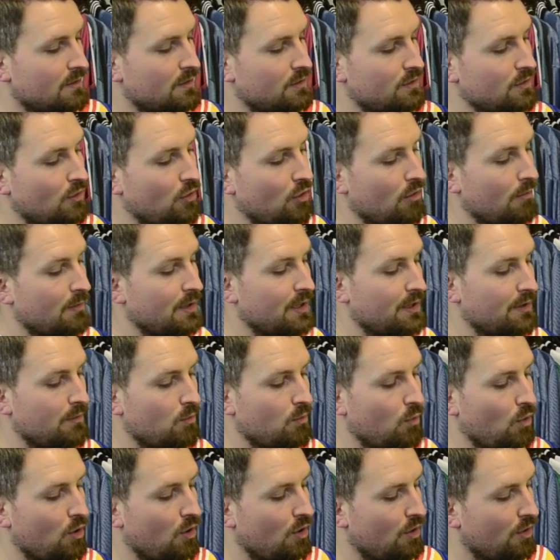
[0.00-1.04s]
Dortmund
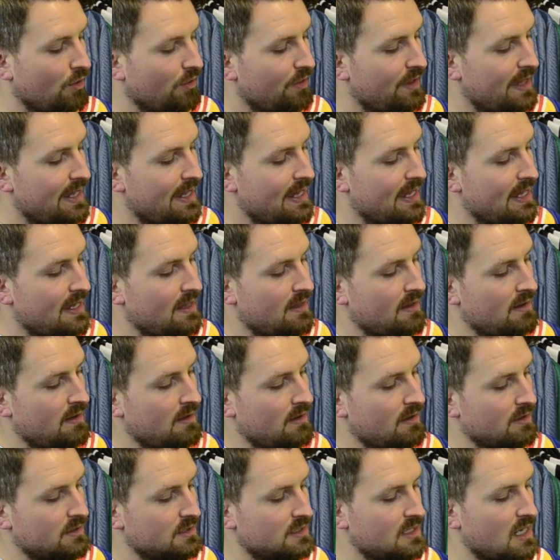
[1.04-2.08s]
wore their
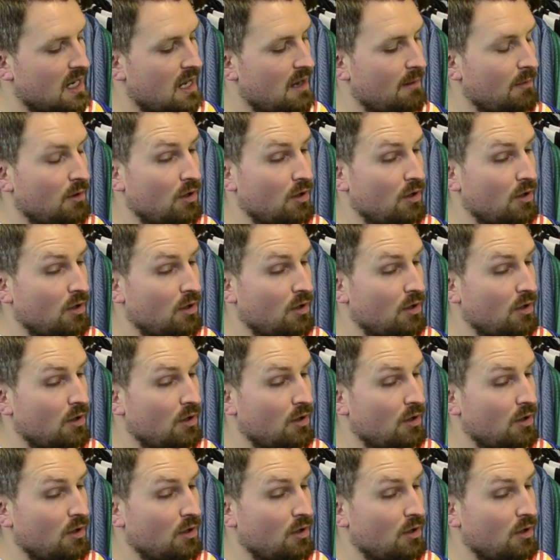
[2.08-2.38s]
star